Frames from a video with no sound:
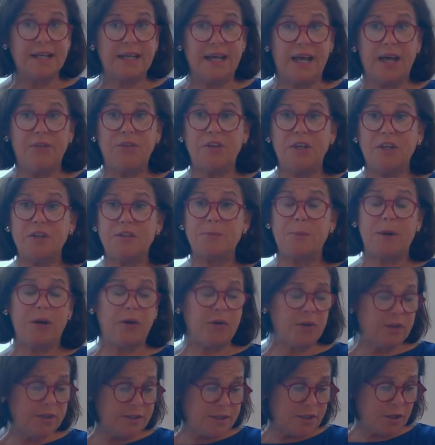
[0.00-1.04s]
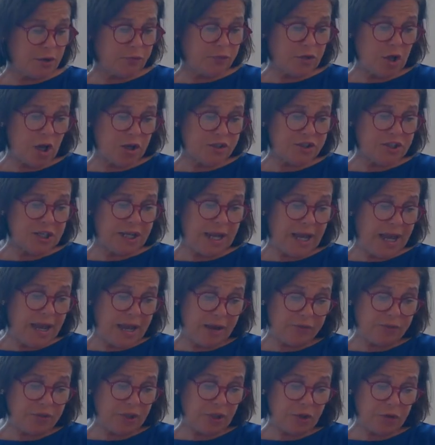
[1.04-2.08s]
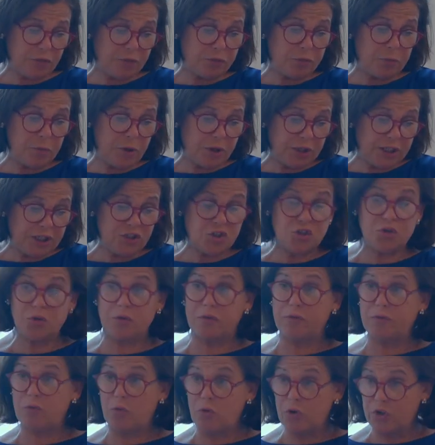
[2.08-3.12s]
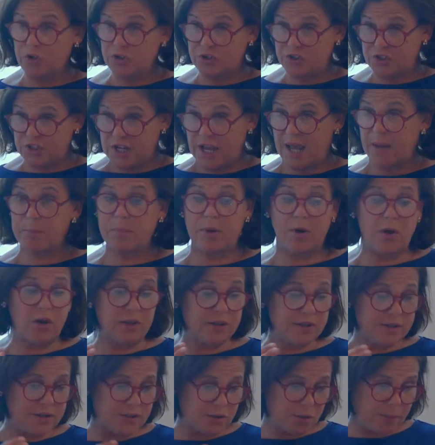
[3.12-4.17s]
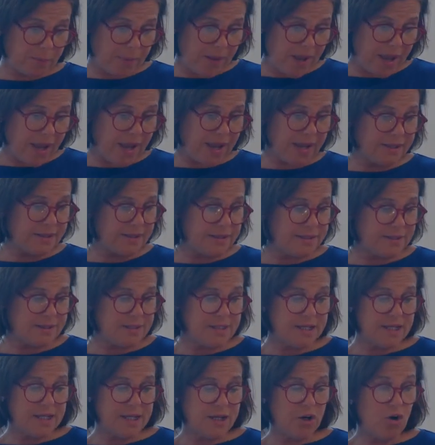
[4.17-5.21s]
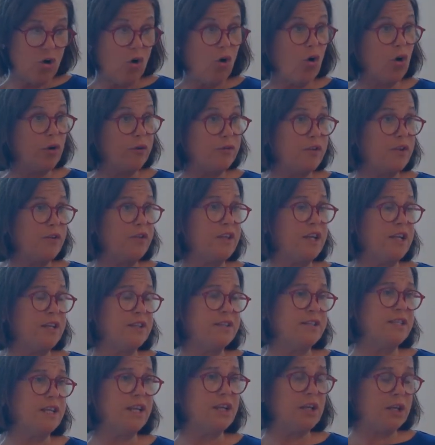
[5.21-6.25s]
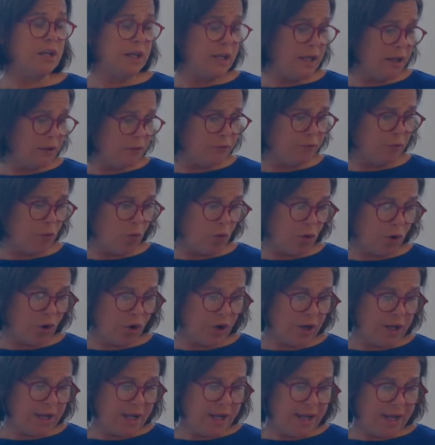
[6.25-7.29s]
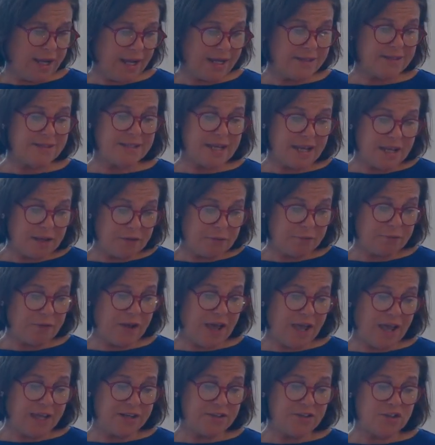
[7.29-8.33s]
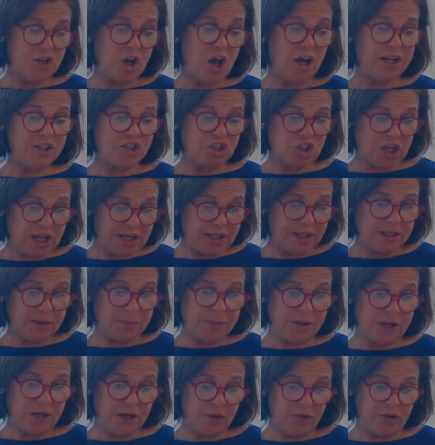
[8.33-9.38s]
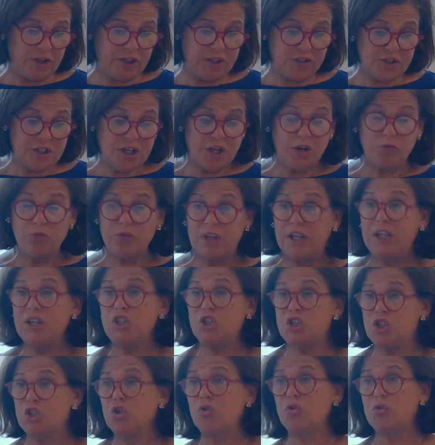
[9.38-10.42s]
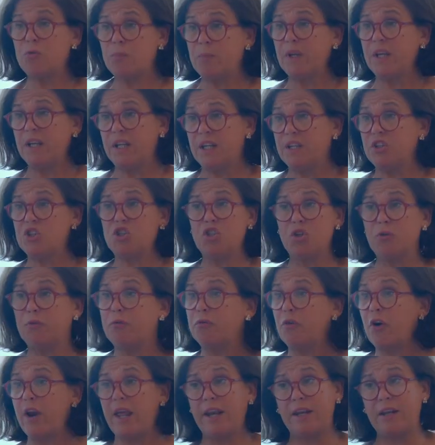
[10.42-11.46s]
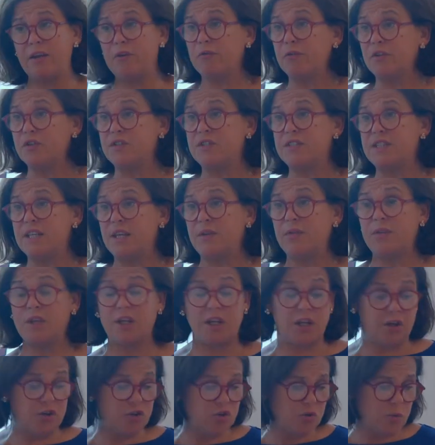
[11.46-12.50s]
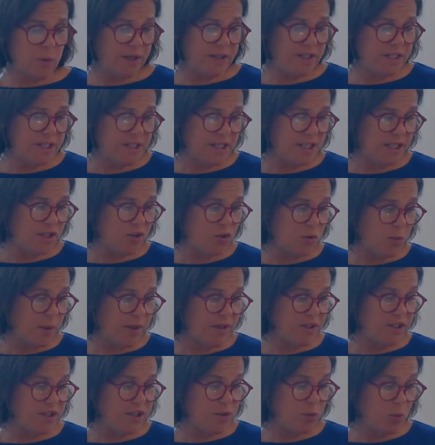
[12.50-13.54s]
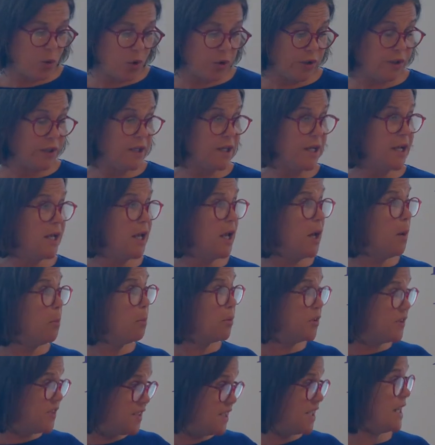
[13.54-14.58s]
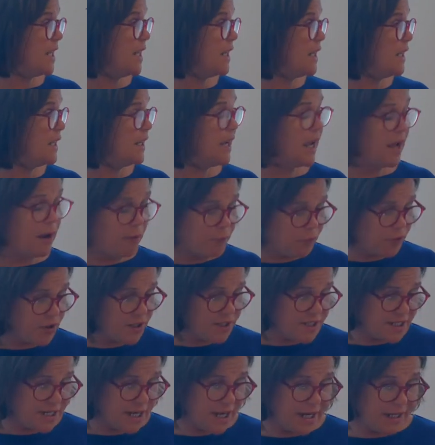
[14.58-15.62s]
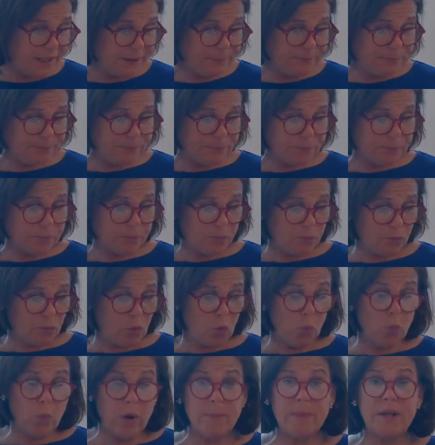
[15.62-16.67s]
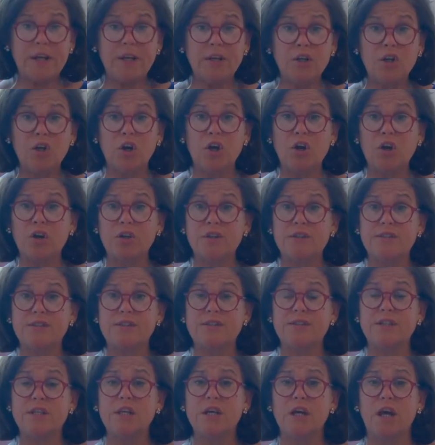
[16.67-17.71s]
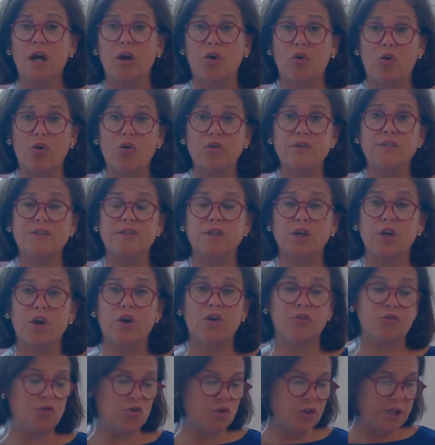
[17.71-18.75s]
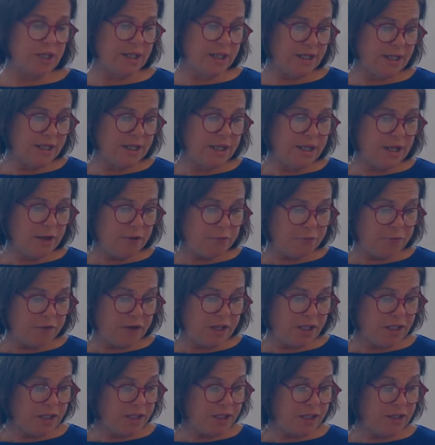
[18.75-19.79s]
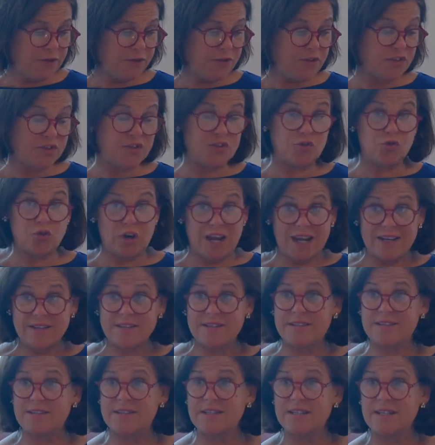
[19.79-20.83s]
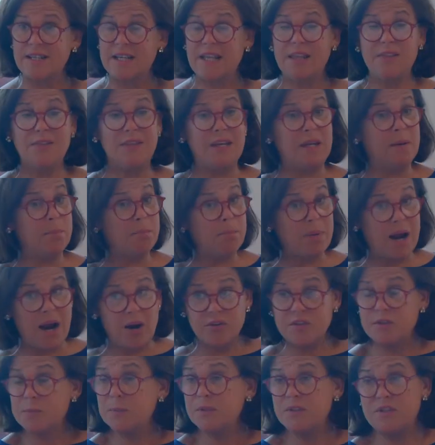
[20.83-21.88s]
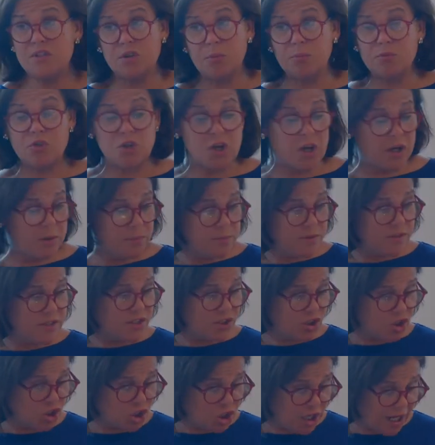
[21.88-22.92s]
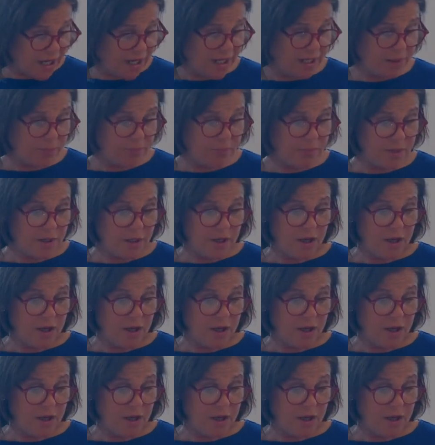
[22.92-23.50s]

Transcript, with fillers: And the experience of not having enough money to afford tampons or pads all of the things that you need for a safe and hygienic period really shouldn't be an issue for any of us in the year 2021. But still, every day, women and girls across the country feel distress, the embarrassment, sometimes the shame